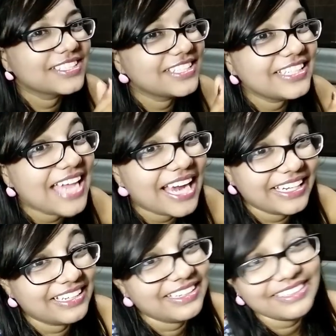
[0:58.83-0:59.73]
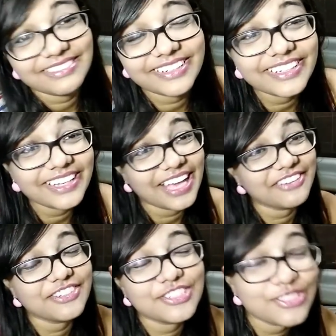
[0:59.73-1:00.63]
see that in like real
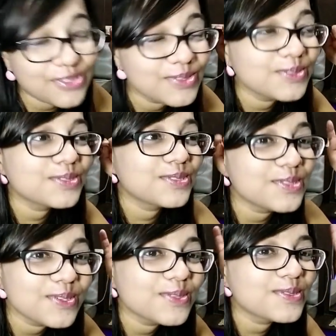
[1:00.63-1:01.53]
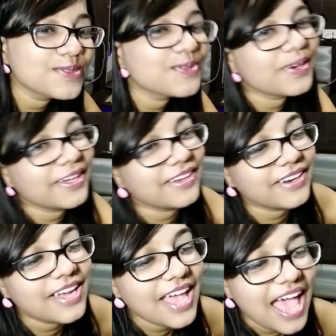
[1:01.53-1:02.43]
life. It's so rare,
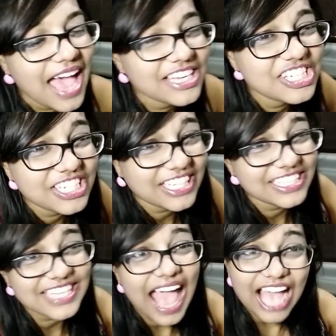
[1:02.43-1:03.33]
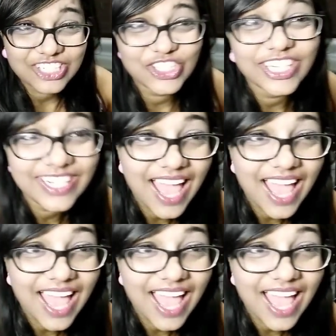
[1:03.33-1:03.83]
and she is actually